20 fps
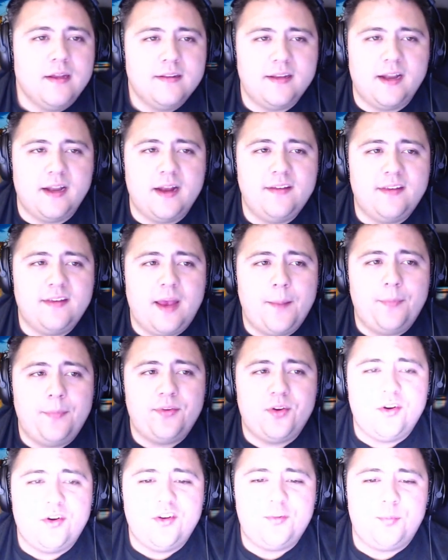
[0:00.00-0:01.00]
Tonight's
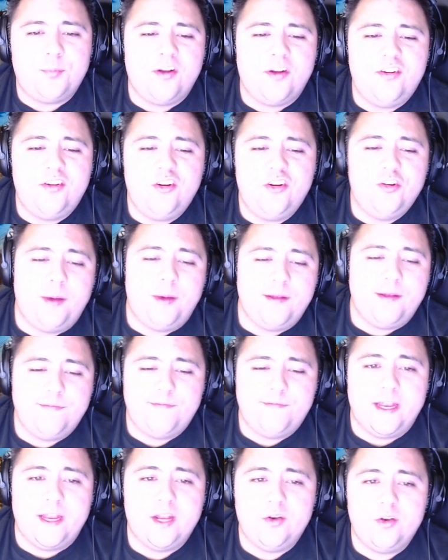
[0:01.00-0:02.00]
episode is brought to you by
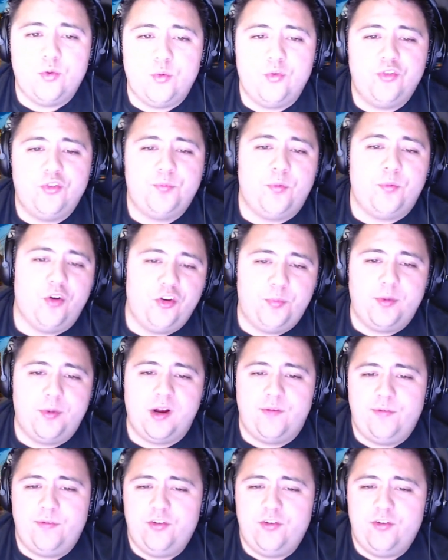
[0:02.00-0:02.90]
FanDuel Sportsbook,